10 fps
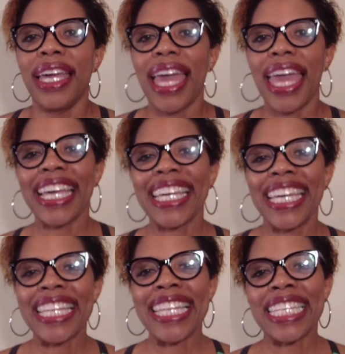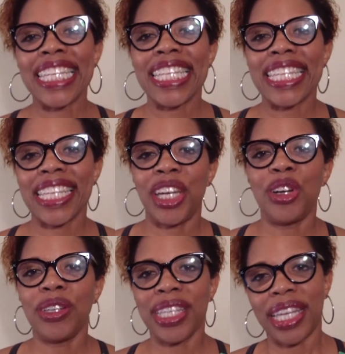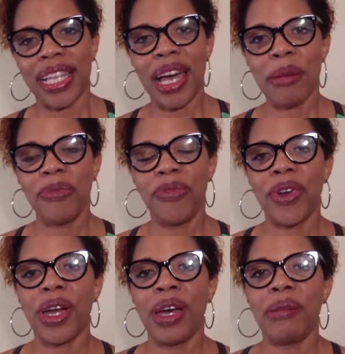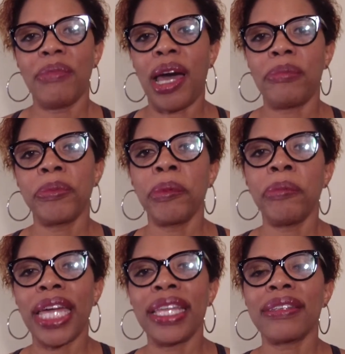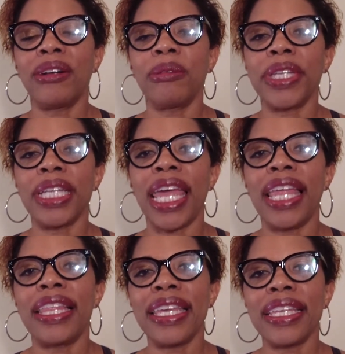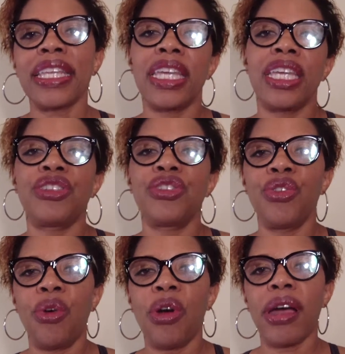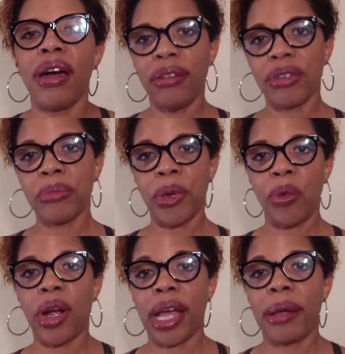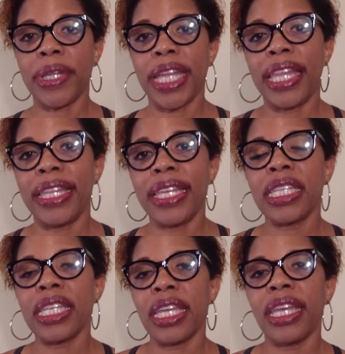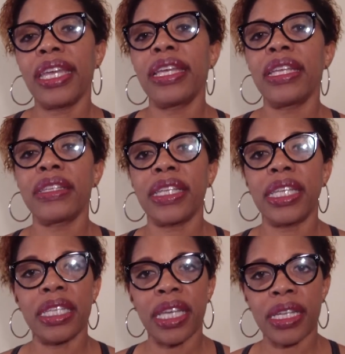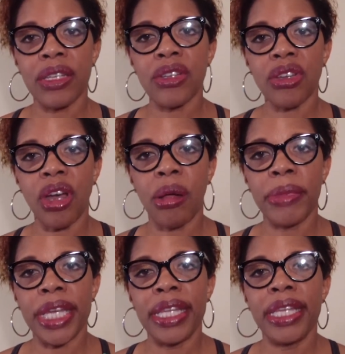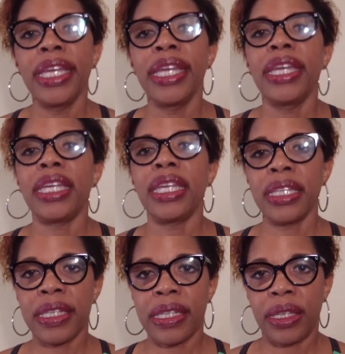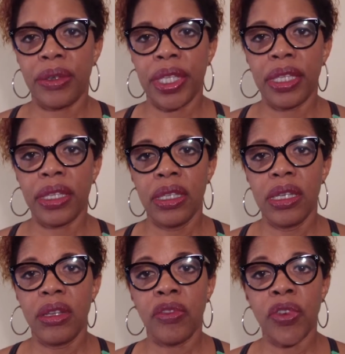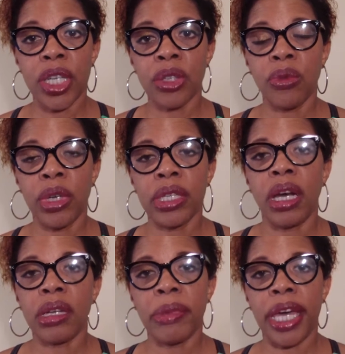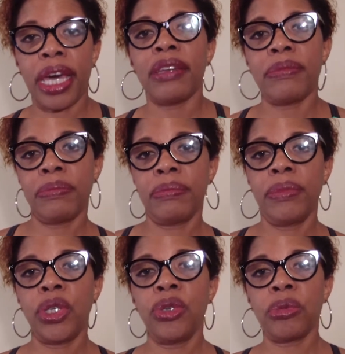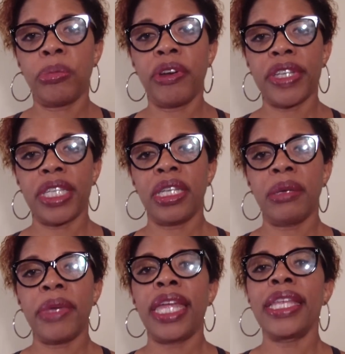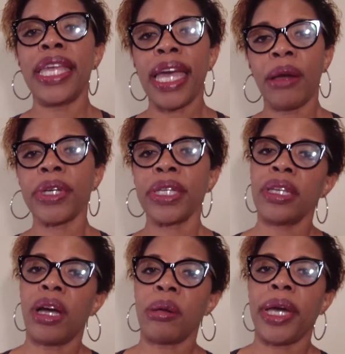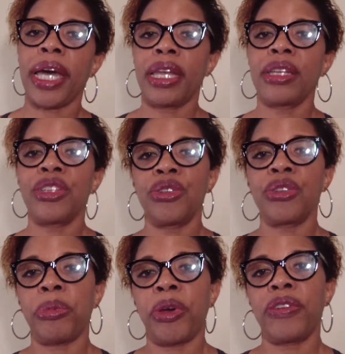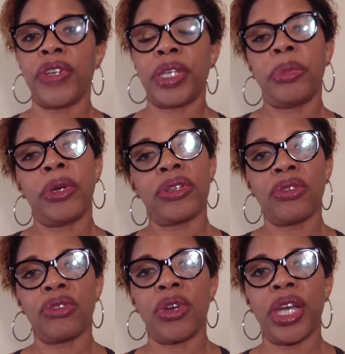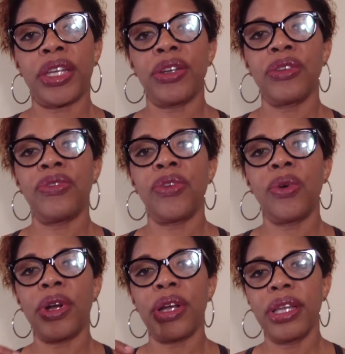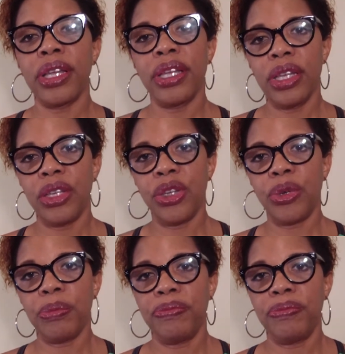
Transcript: Hey again, this is Carol Dunlop from Optimum Body Sculpting, and this is your ultimate workout plan. This is the second installment in the series. The first one talked about how to choose a perfect gym, and now we're going to talk about how to choose a perfect personal trainer for you.